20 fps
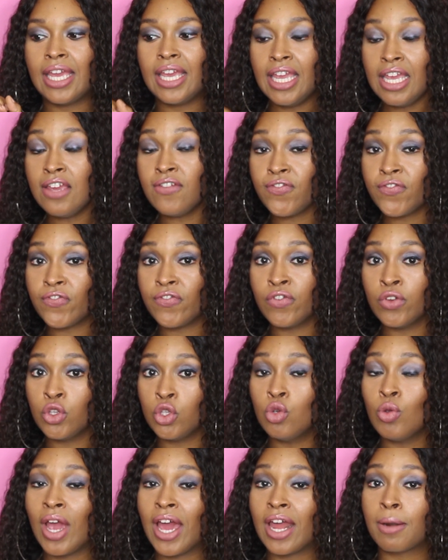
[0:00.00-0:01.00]
If
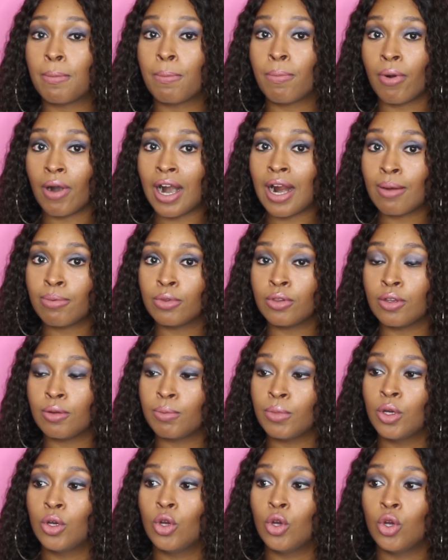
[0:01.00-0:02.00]
you had a
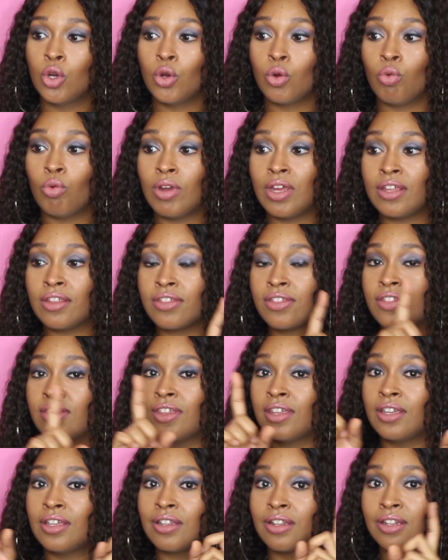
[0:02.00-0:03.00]
problem with
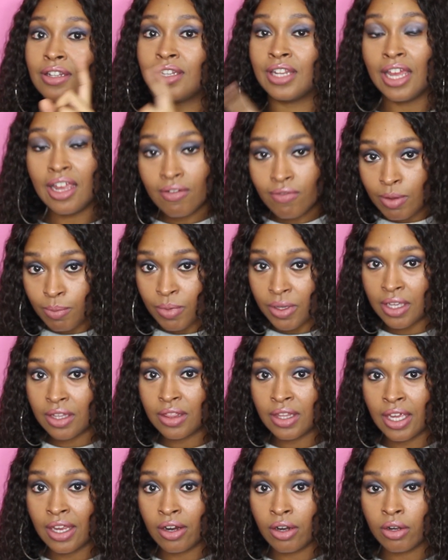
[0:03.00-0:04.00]
David
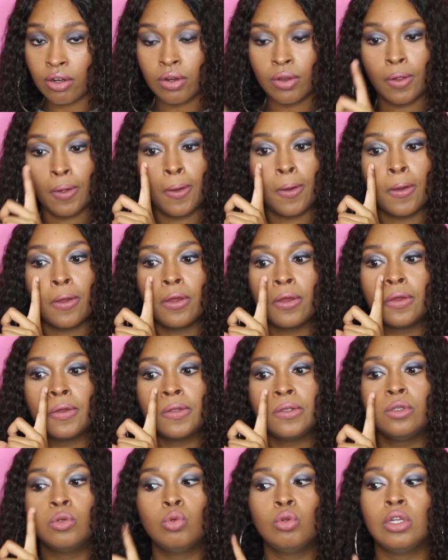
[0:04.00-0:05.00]
being there,
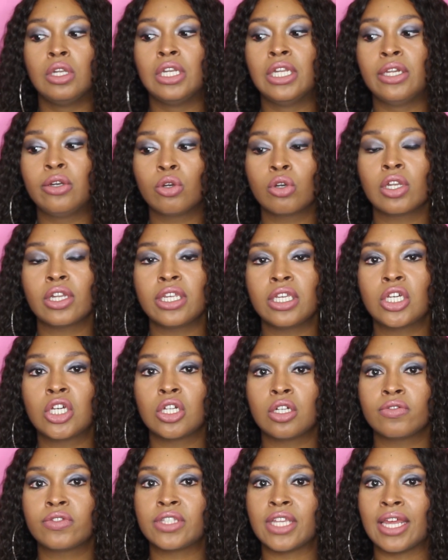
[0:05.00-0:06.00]
you literally
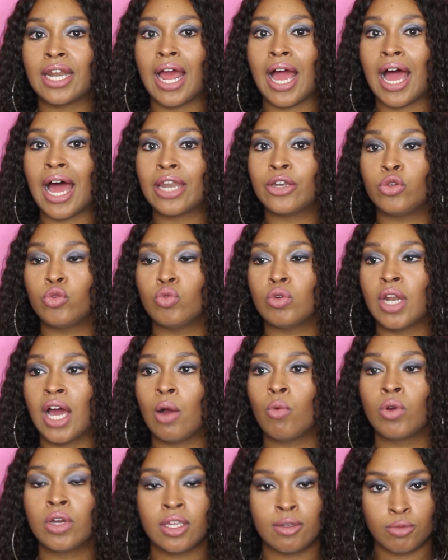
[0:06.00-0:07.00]
could have said, I do
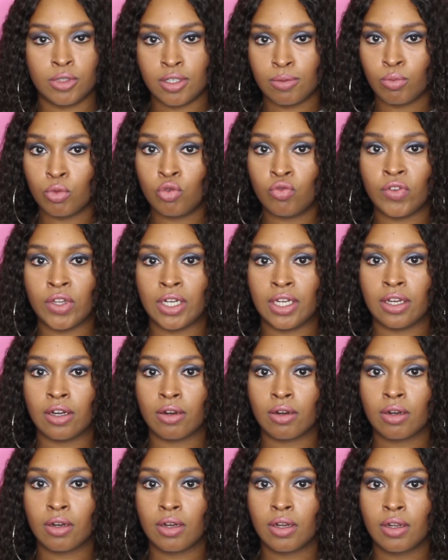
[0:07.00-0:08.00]
not want him to move in
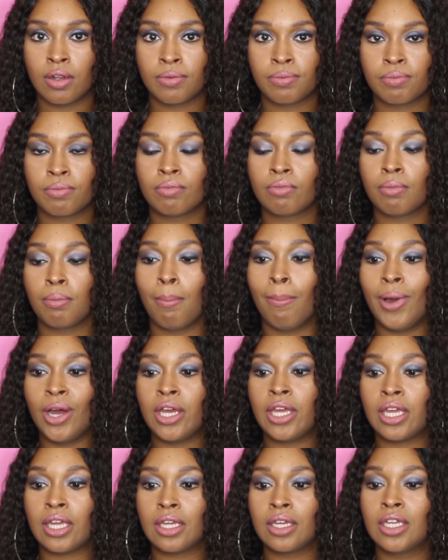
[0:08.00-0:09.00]
here.
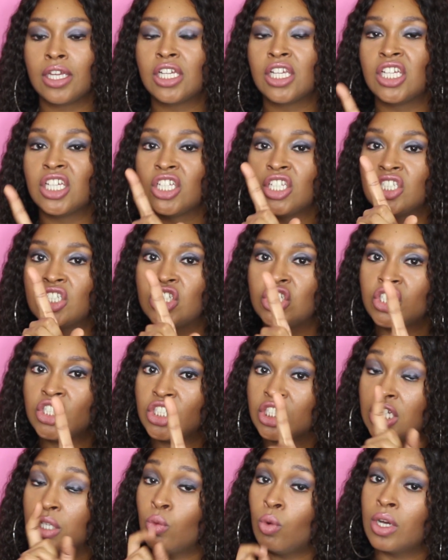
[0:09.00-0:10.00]
But
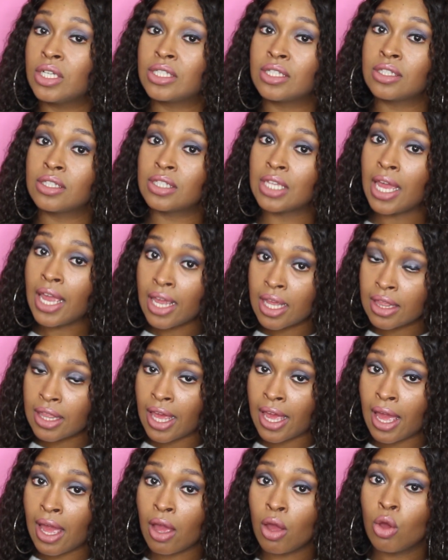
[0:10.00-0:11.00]
she wasn't saying
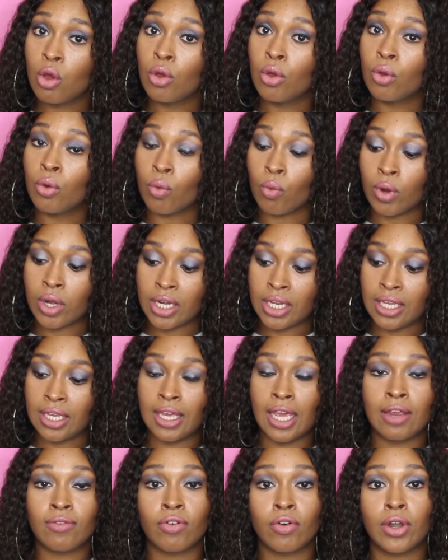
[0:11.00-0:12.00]
that when he
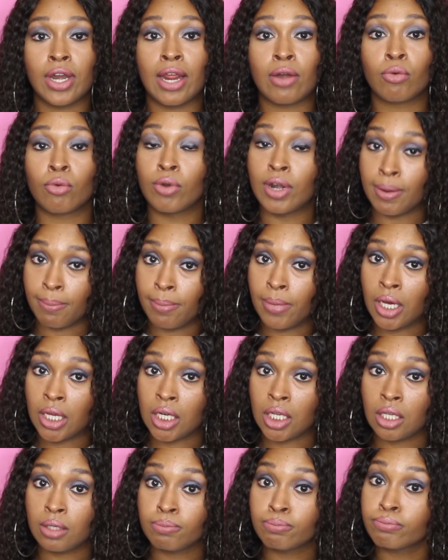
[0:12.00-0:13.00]
gave her that rent
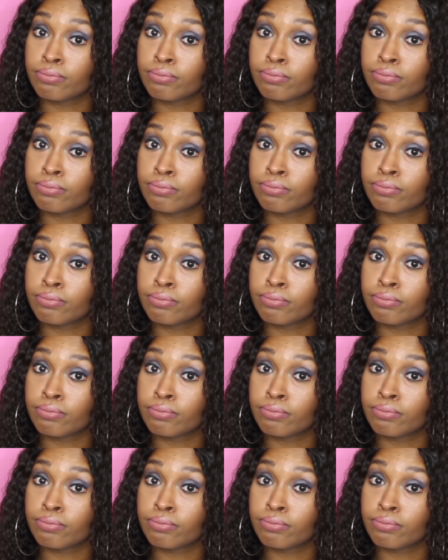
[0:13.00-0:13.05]
money.